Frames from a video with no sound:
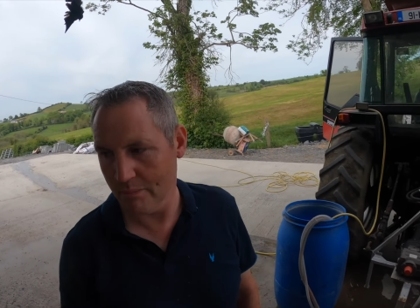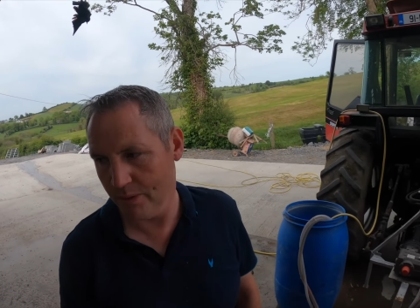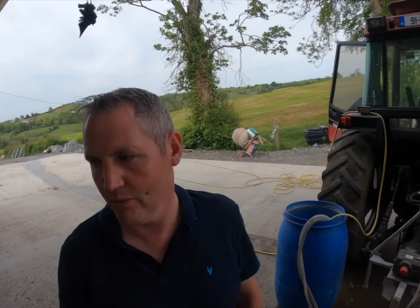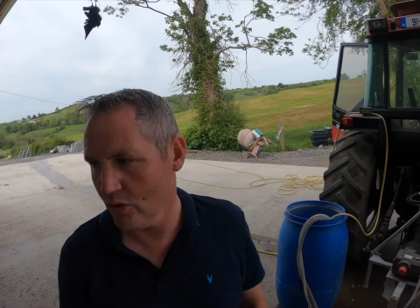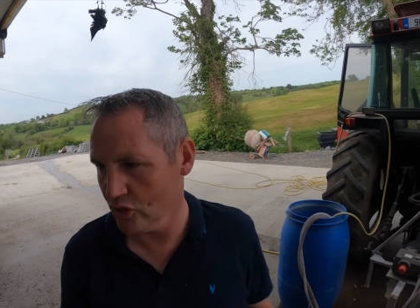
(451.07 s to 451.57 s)

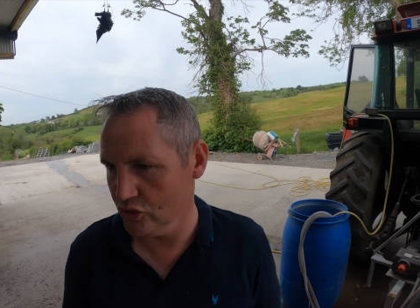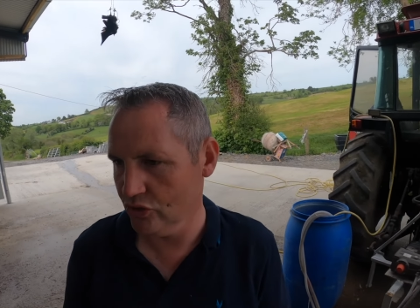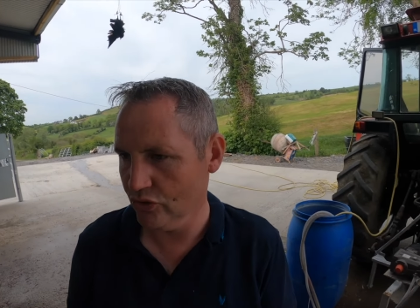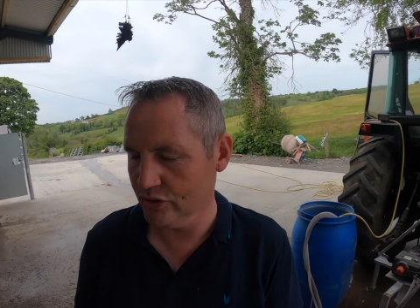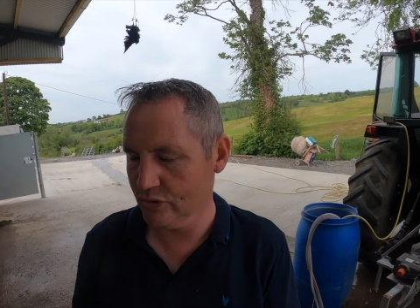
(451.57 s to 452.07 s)
bit of washing
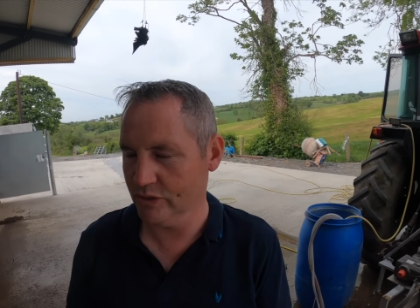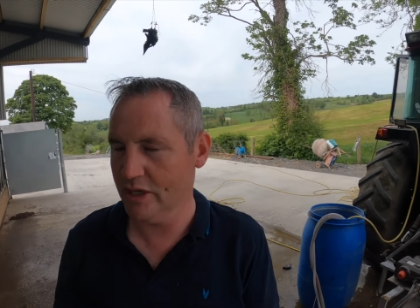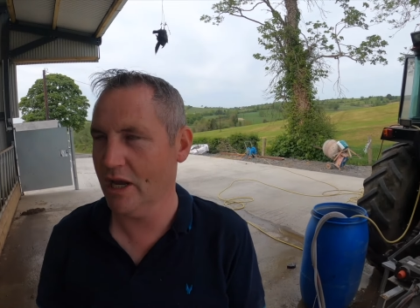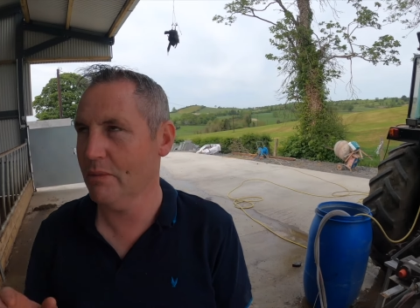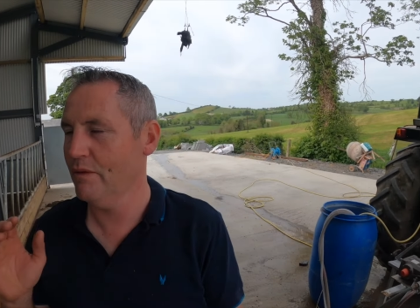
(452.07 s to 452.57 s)
done. So it's
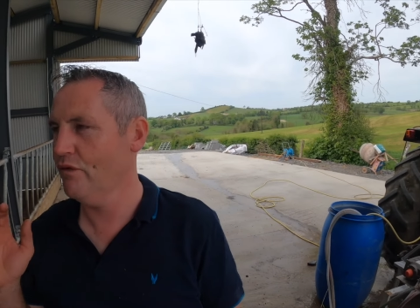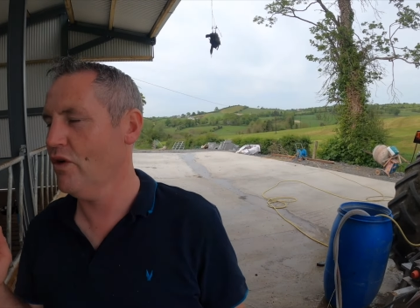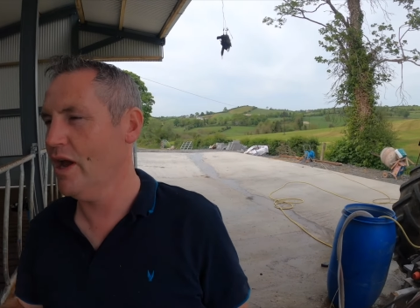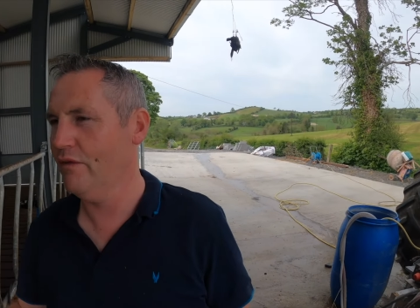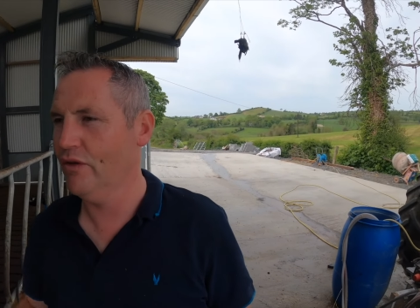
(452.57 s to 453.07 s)
taking me
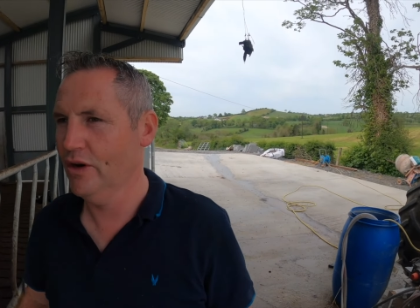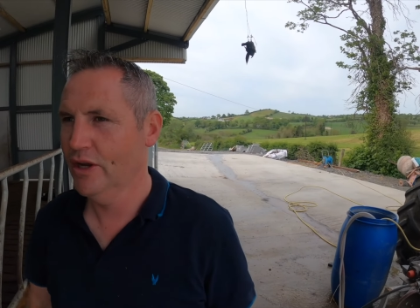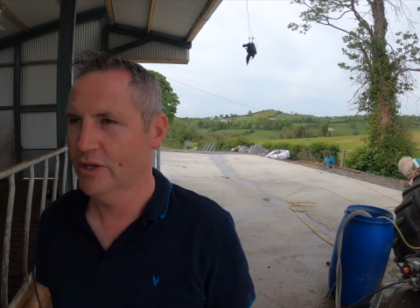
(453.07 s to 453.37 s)
forever.